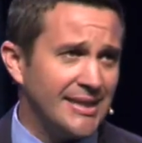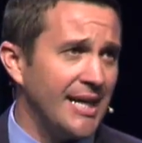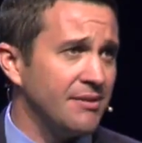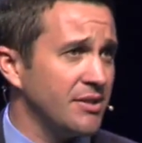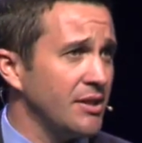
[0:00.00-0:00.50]

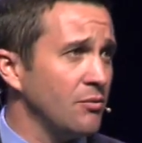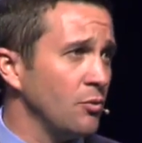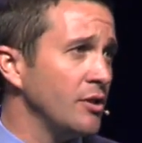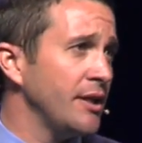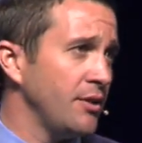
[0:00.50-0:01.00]
lives, and then
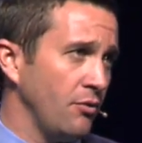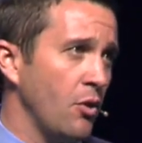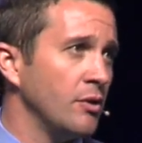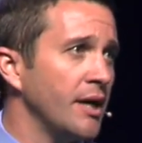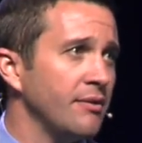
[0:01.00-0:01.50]
really your
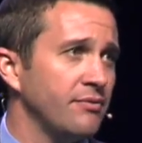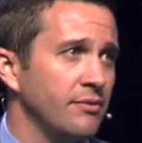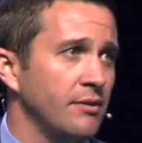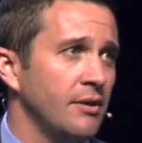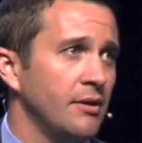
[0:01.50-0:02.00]
own life.
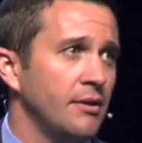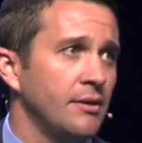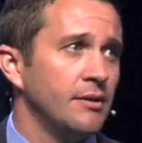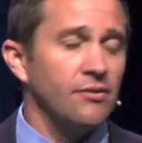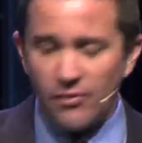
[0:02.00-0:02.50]

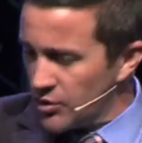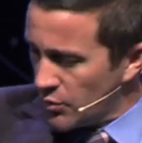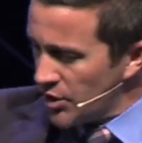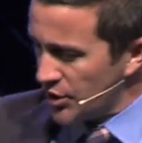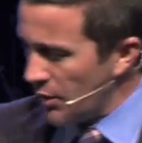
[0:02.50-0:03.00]
The first
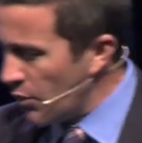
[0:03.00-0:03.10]
question